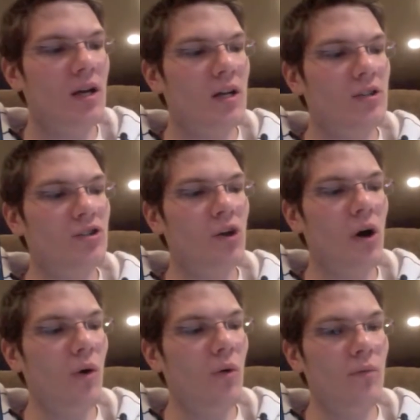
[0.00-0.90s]

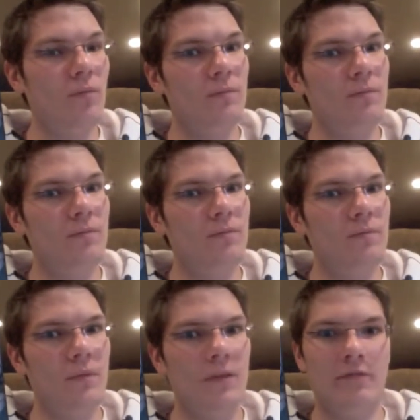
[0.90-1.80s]
So
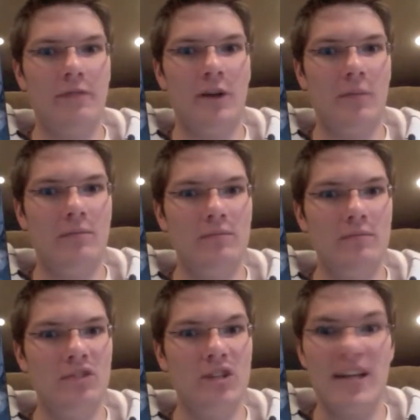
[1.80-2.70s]
the film's
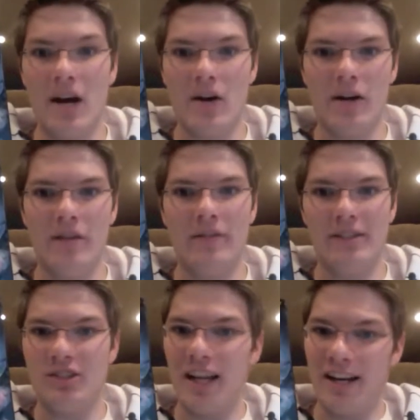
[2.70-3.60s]
narrative
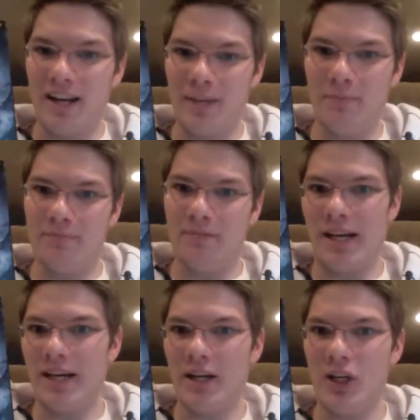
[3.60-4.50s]
is set up
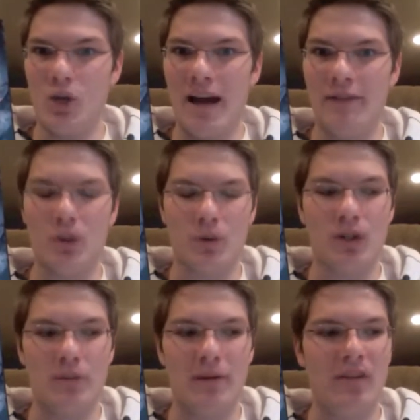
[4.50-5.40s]
like you have
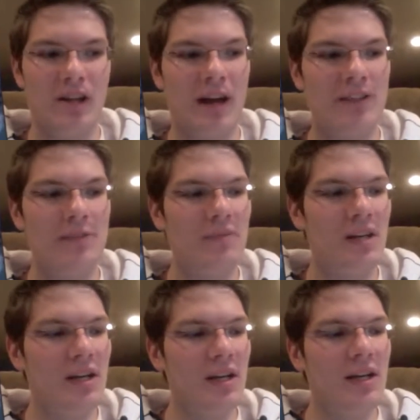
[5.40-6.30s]
short-term memory loss.
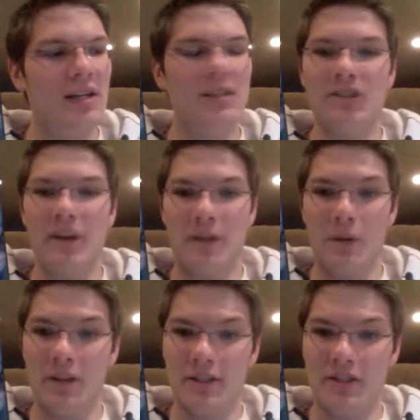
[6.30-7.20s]
Same thing
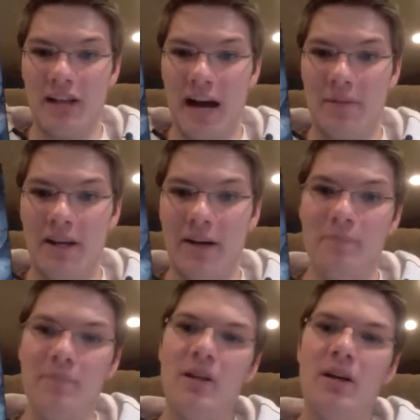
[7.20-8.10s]
with Insomnia.
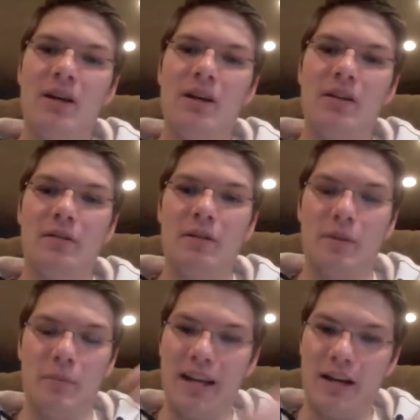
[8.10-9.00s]

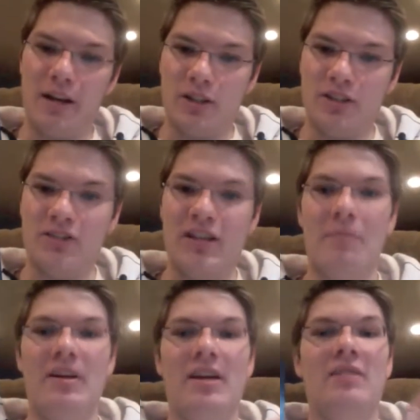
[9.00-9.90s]
The main character has
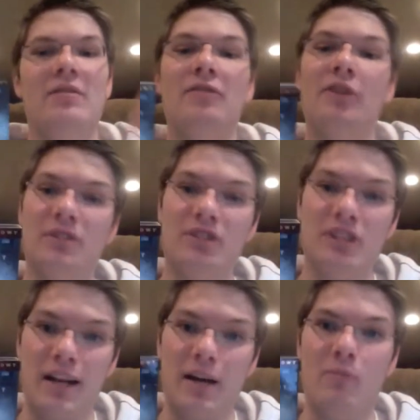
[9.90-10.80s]
insomnia. The film is
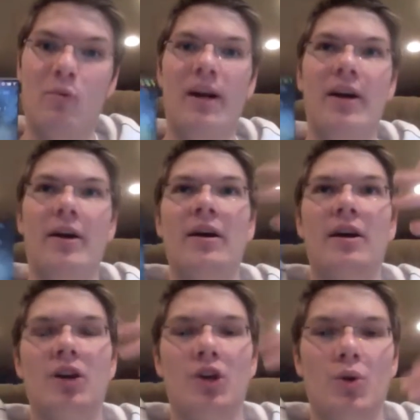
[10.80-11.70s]
set up where
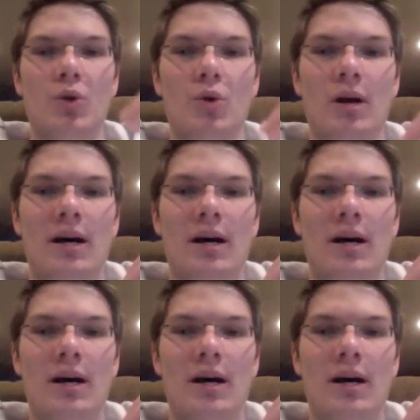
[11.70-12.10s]
you